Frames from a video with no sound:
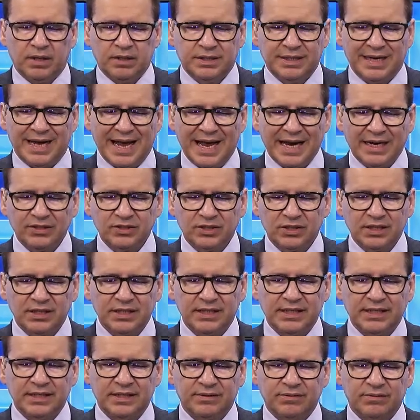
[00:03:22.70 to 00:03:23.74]
to
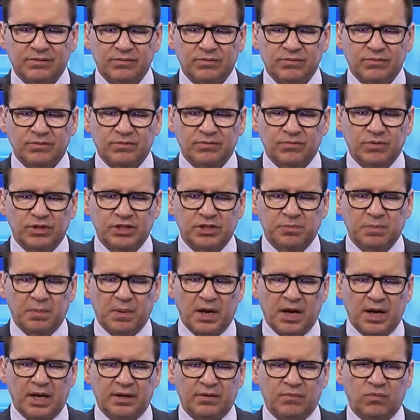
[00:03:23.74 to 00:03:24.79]
actually
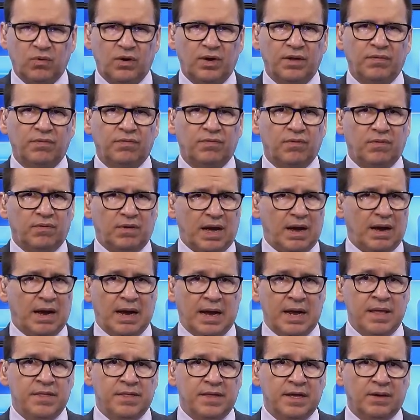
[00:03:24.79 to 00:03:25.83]
respond with,
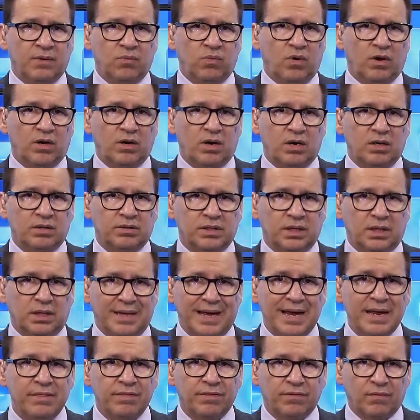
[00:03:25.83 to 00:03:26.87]
I think, what are
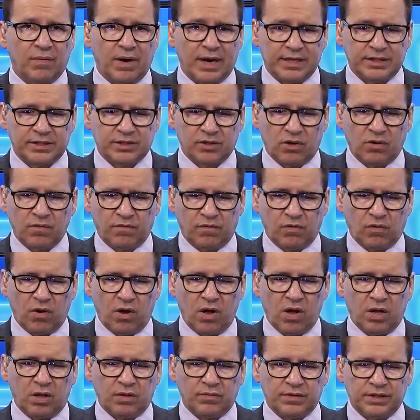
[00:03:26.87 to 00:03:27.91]
delay threats
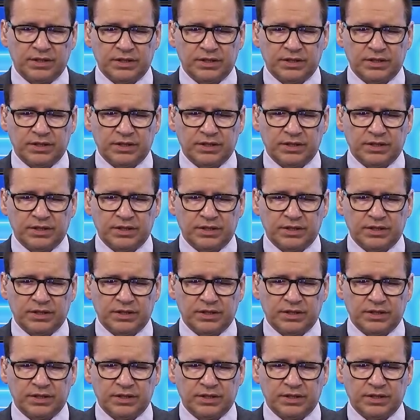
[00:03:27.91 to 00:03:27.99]
overall.